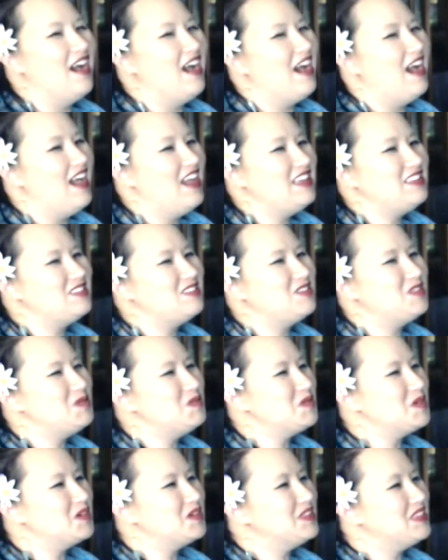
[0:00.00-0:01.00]
it's too
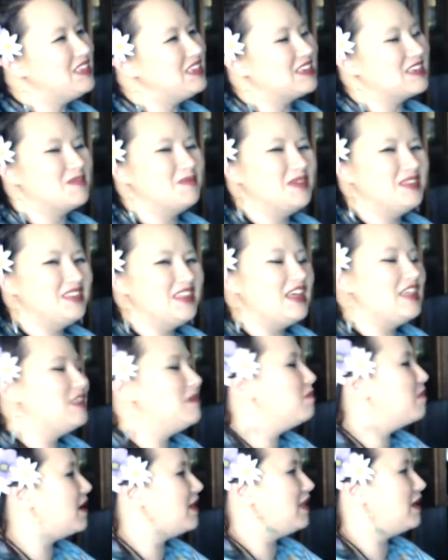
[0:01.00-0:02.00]
early to commit to that. And
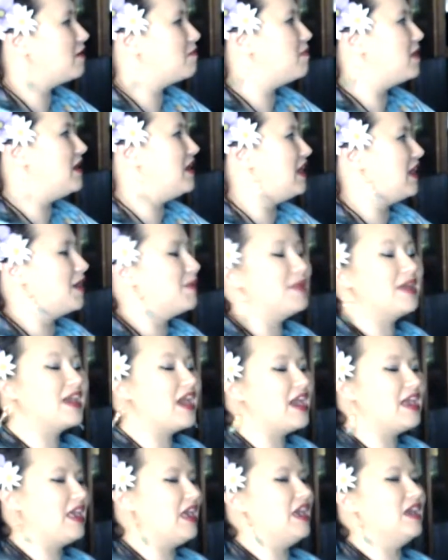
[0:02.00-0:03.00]
then by Monday, I'm
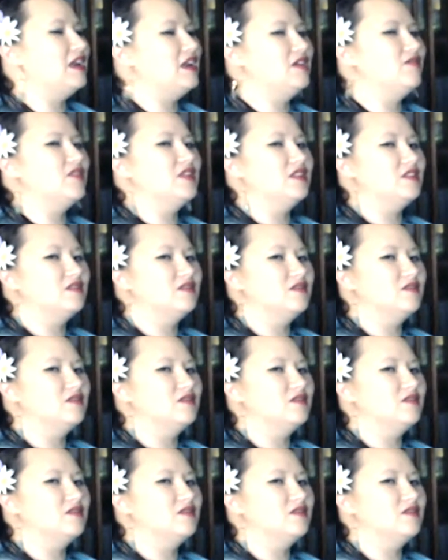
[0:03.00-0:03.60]
like, I can't even,